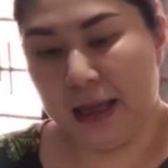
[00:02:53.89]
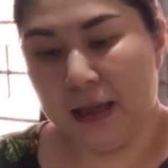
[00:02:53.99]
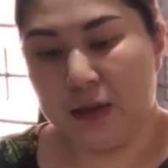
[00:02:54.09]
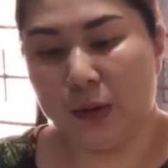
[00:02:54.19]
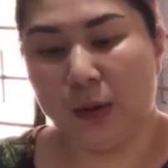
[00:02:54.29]

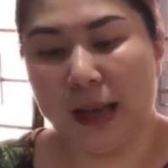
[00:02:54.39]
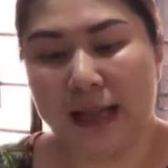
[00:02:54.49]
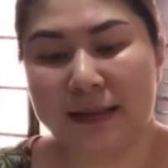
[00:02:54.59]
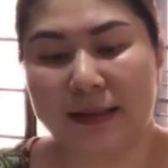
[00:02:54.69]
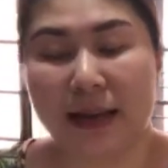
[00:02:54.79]
So
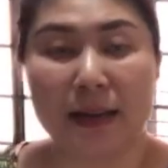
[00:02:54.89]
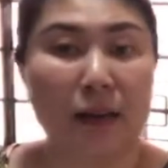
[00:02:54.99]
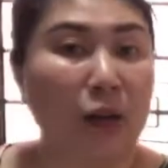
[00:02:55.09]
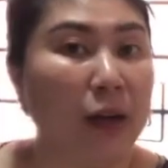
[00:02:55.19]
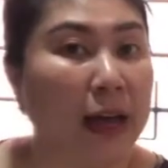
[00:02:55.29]
let's take a
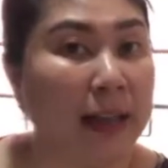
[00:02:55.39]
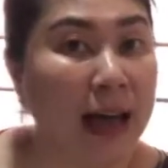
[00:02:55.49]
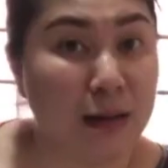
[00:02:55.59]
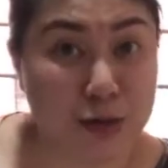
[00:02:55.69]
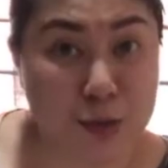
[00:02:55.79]
look at
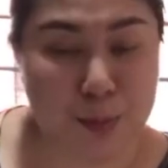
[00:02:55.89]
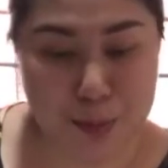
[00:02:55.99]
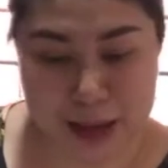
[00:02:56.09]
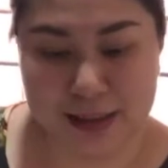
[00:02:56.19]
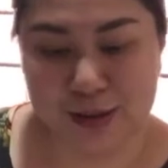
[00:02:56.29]
how to
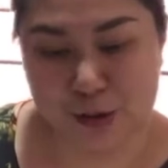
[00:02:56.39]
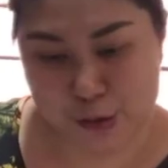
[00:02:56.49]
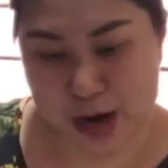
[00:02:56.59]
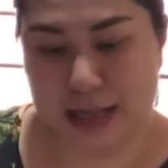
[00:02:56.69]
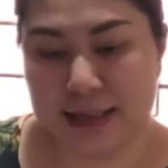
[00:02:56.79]
make the
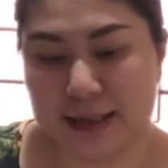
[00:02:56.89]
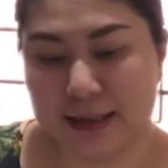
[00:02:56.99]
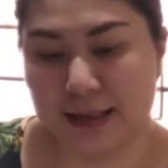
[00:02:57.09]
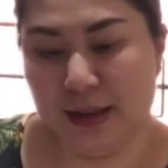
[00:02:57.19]
crust.